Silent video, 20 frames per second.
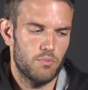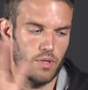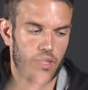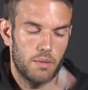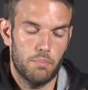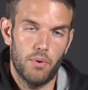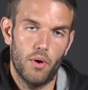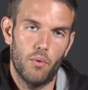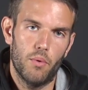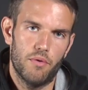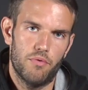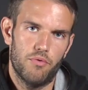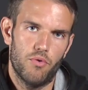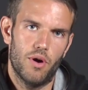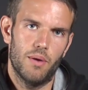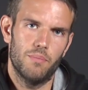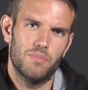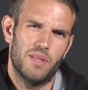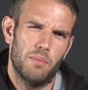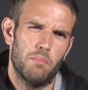with the power
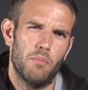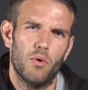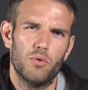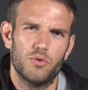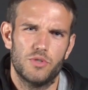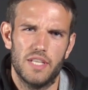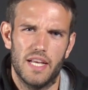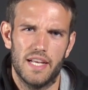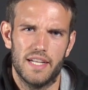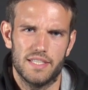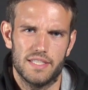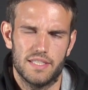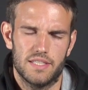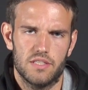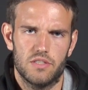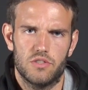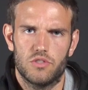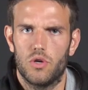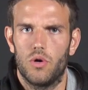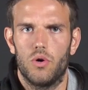foam the most dense.
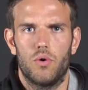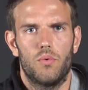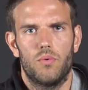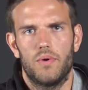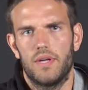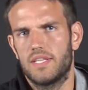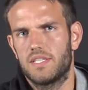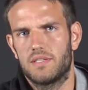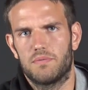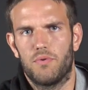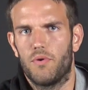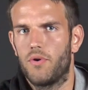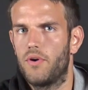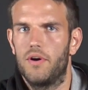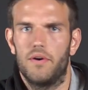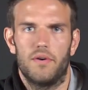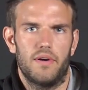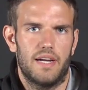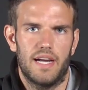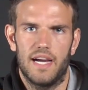So it's
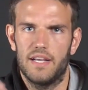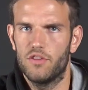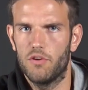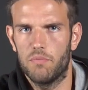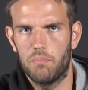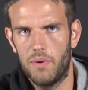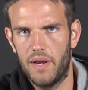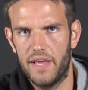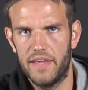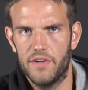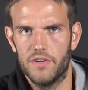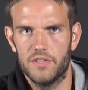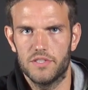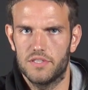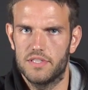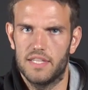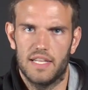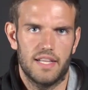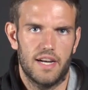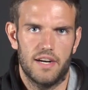for a kind of
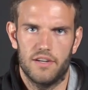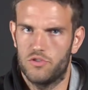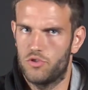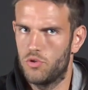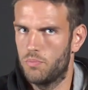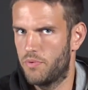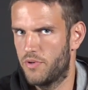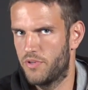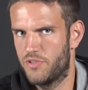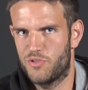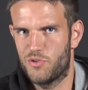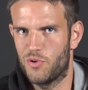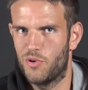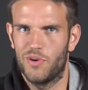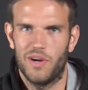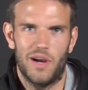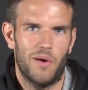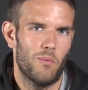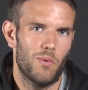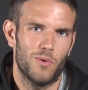players that are super
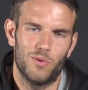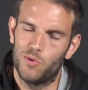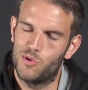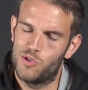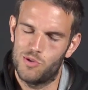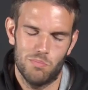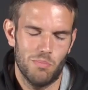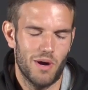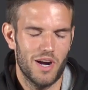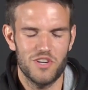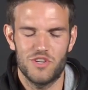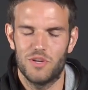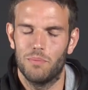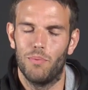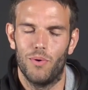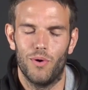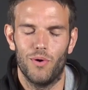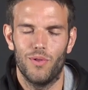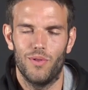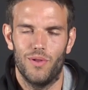strong and want to smash the
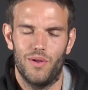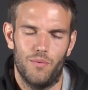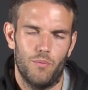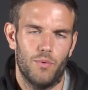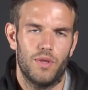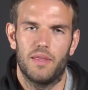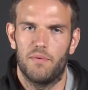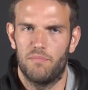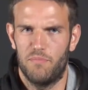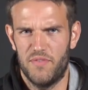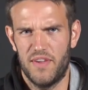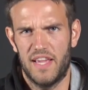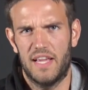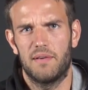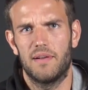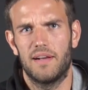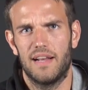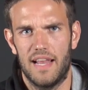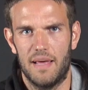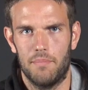ball with a
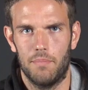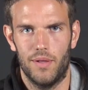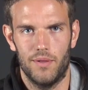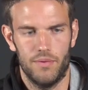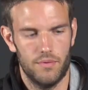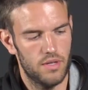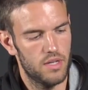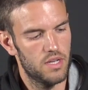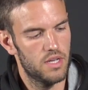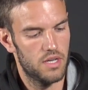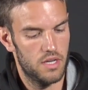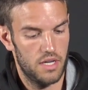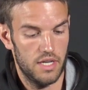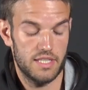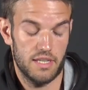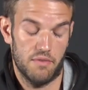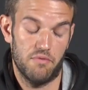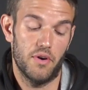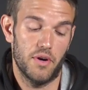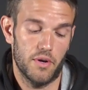big level.
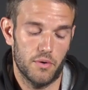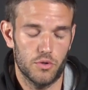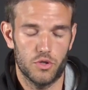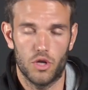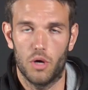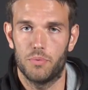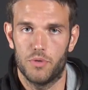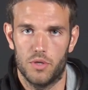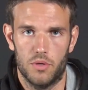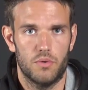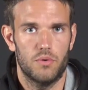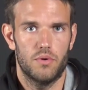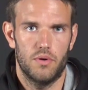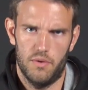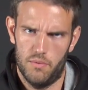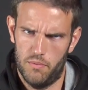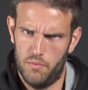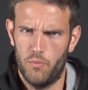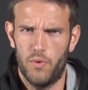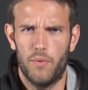It's a very good option.
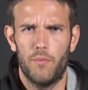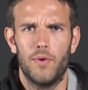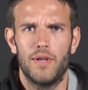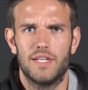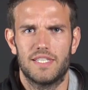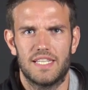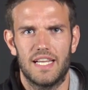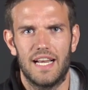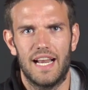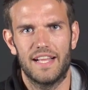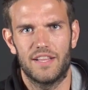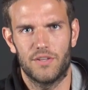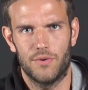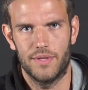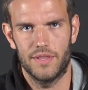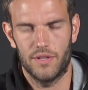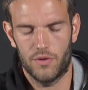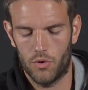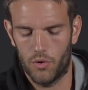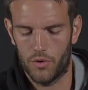We will see later
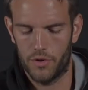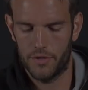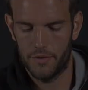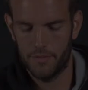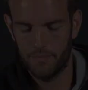in the court.